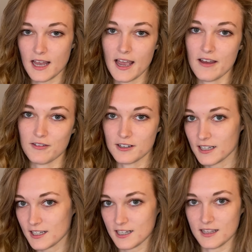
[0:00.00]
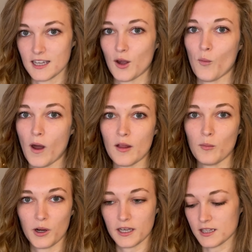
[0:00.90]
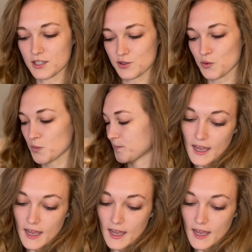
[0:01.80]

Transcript: I ever need anything while I'm working in the school.